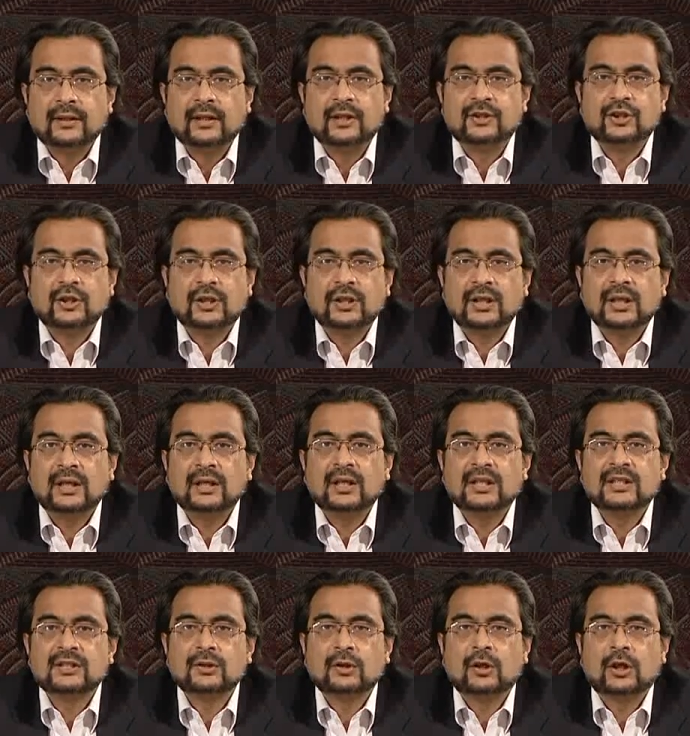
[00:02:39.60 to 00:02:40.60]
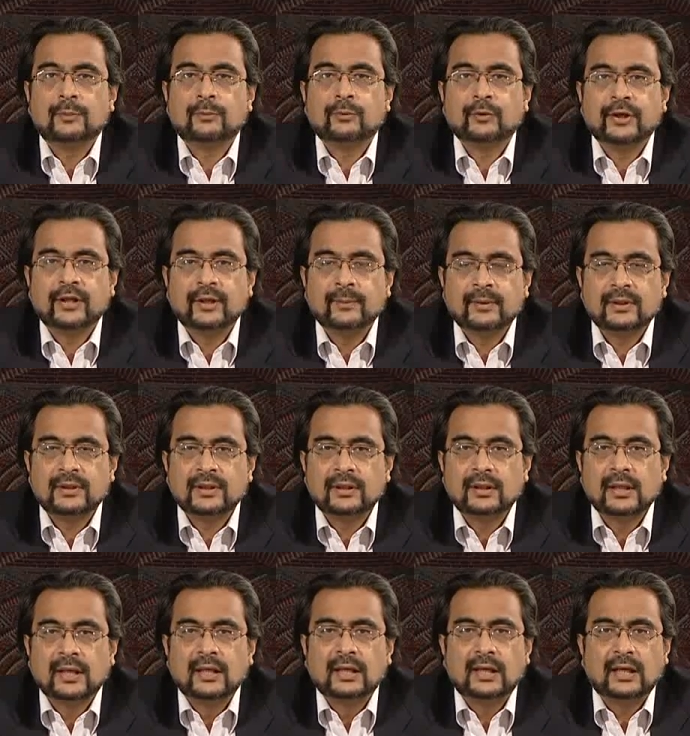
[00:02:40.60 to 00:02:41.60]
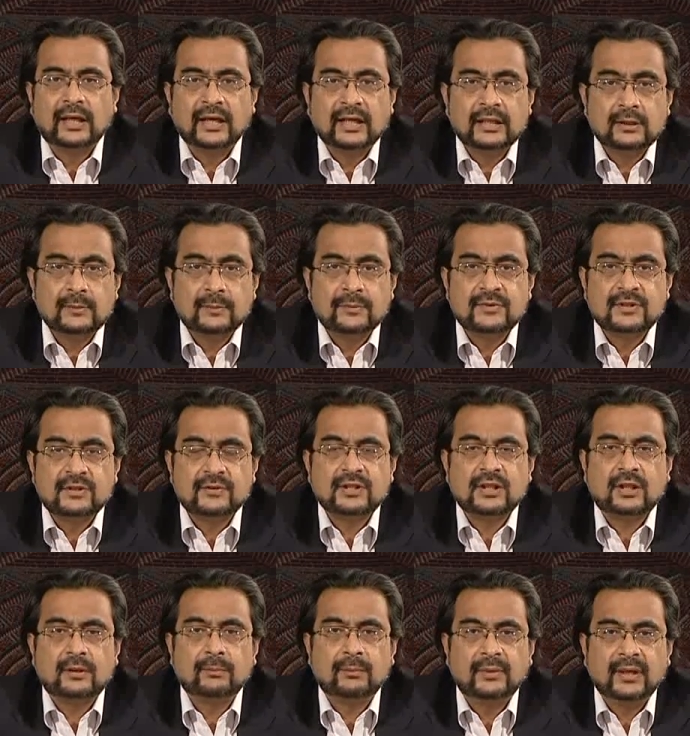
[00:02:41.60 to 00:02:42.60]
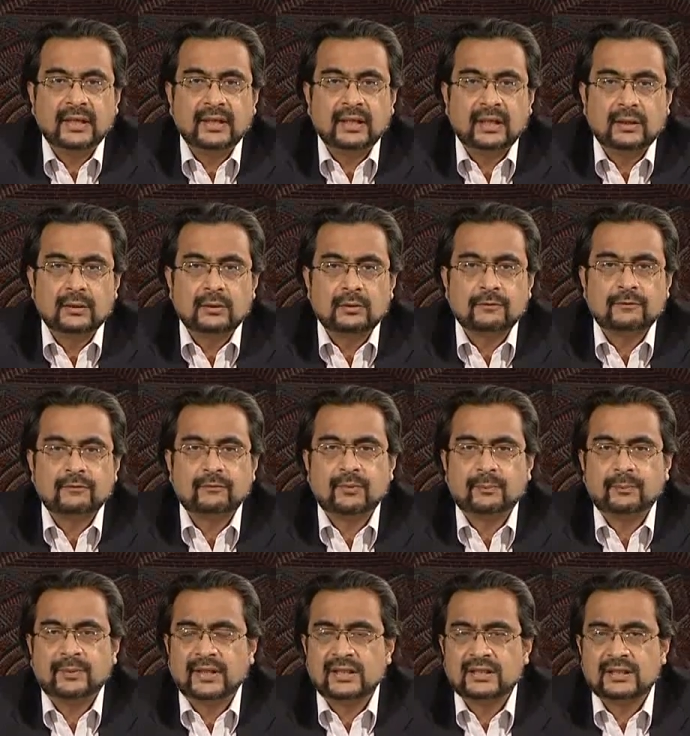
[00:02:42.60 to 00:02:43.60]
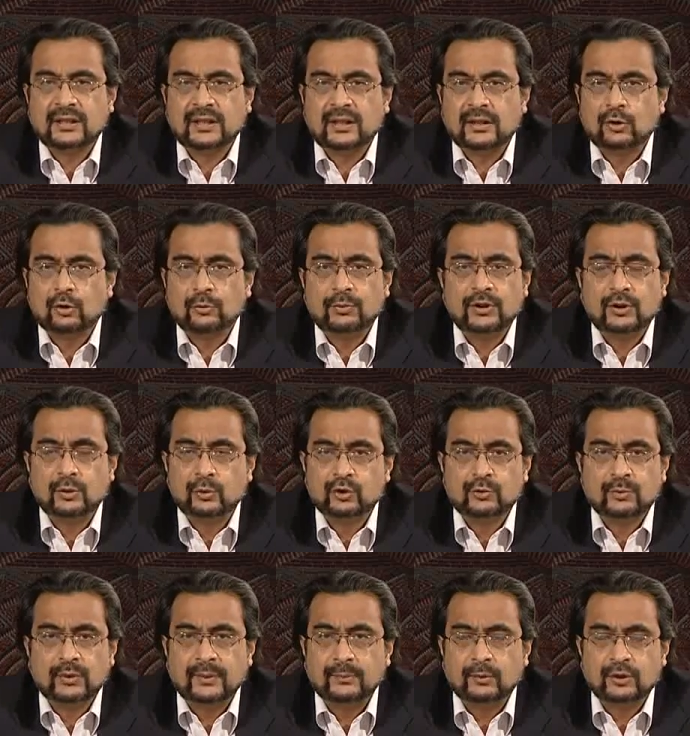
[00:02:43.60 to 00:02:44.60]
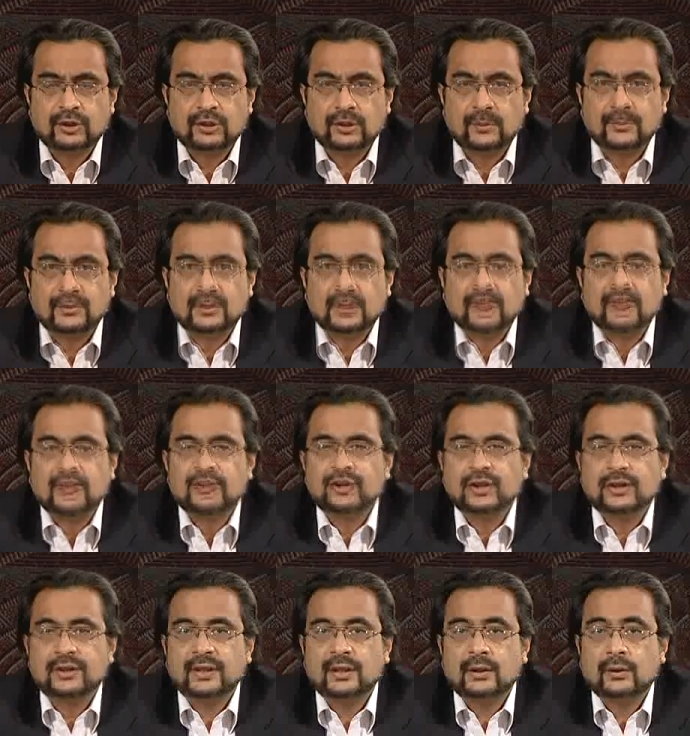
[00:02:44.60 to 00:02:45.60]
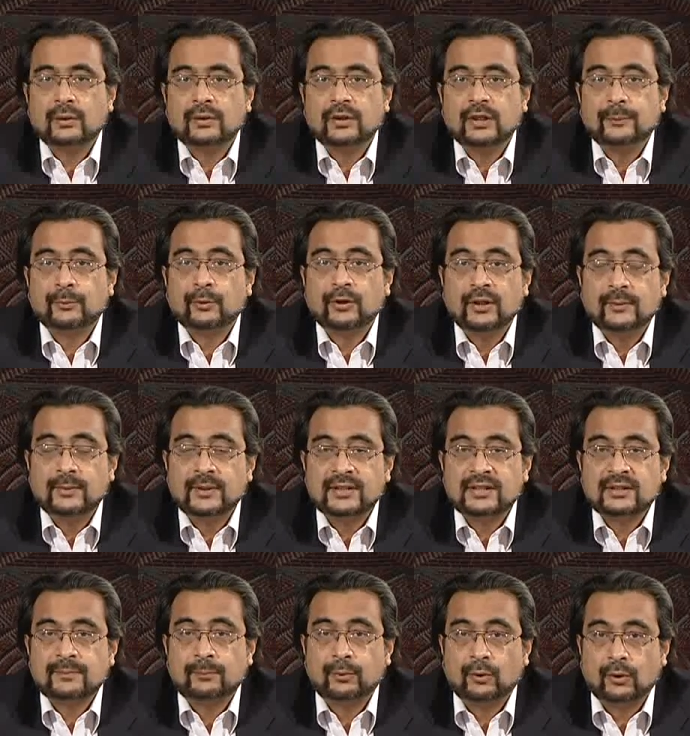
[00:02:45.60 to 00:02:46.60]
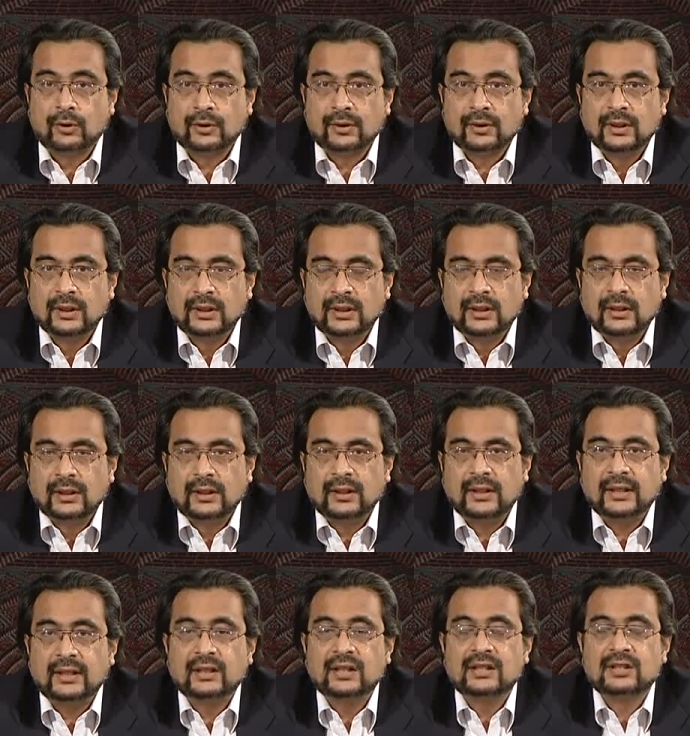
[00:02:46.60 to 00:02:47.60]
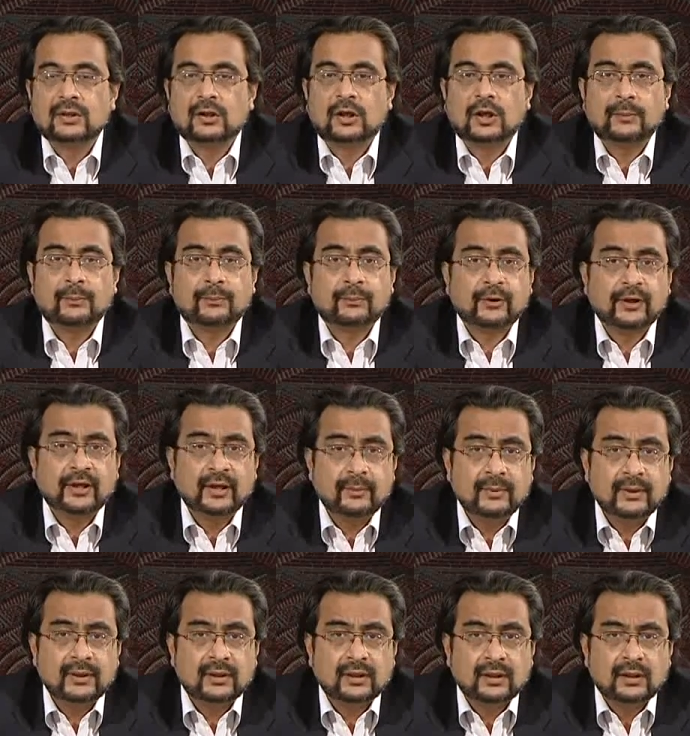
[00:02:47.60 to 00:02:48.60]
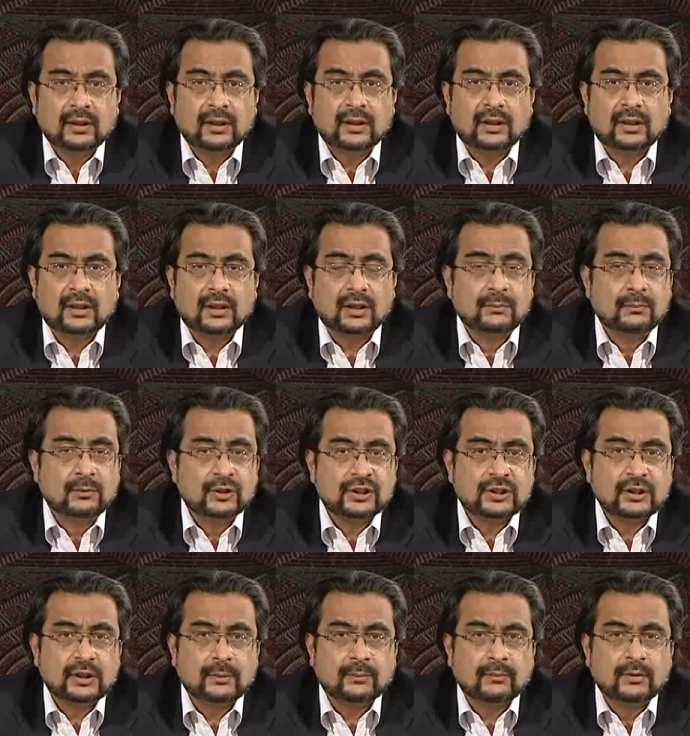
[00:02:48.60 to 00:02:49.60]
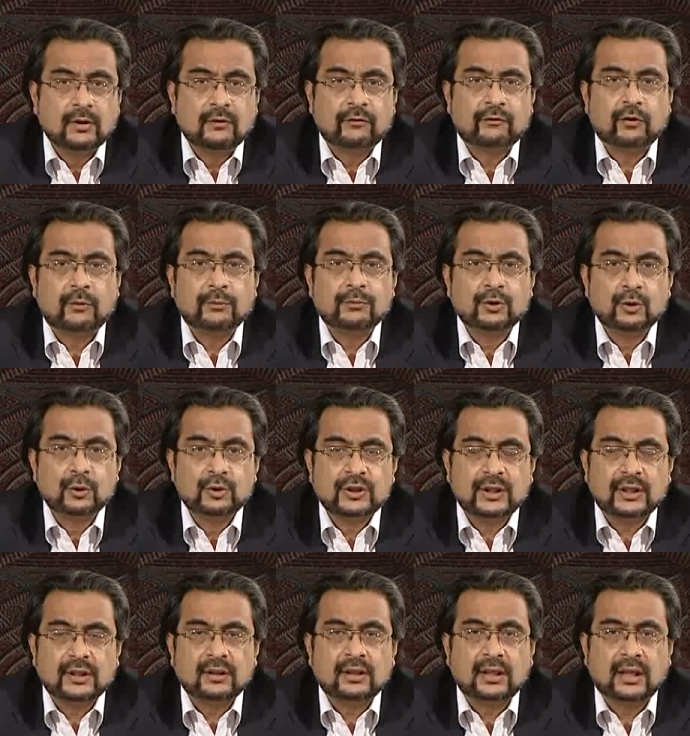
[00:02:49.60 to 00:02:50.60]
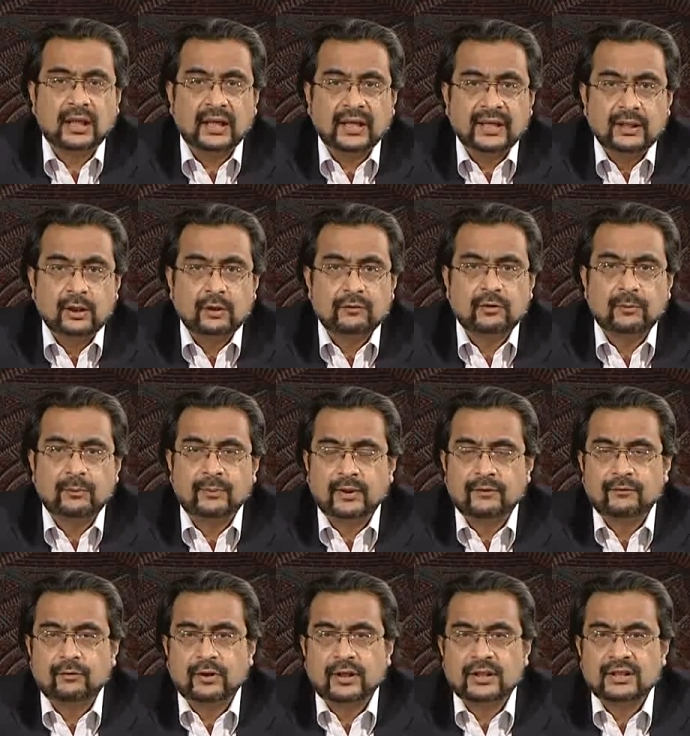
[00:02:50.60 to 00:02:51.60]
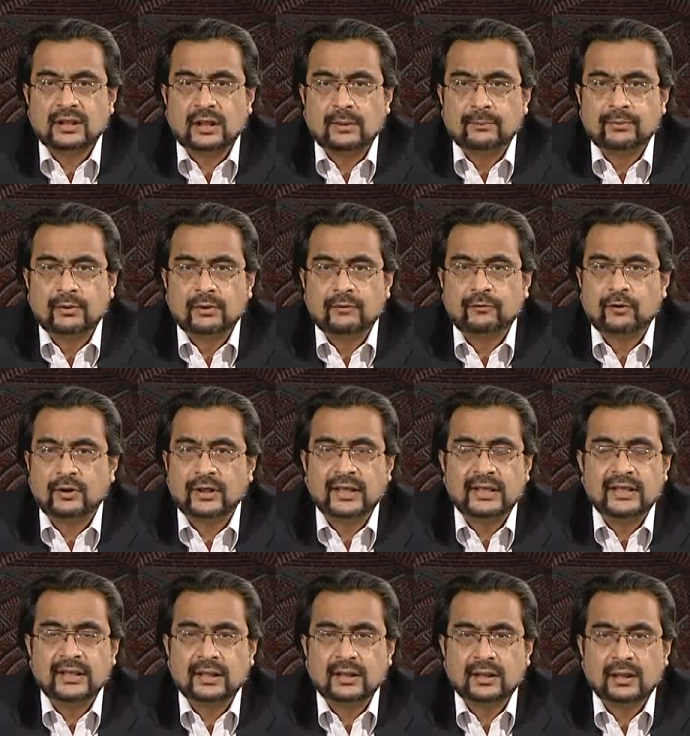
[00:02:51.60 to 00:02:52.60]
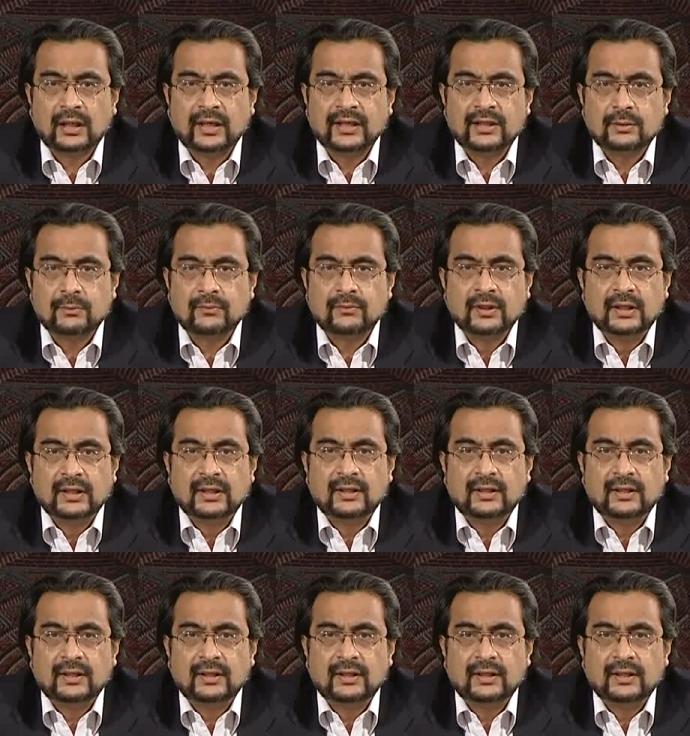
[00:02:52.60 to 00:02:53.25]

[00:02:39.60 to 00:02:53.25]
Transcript: The Sharia does not prohibit items which are made out of the pig skin to be used by Muslims. The Sharia only prohibits pork. It does not prohibit uh, a Muslim from using the hide of a pig, for example, for any other item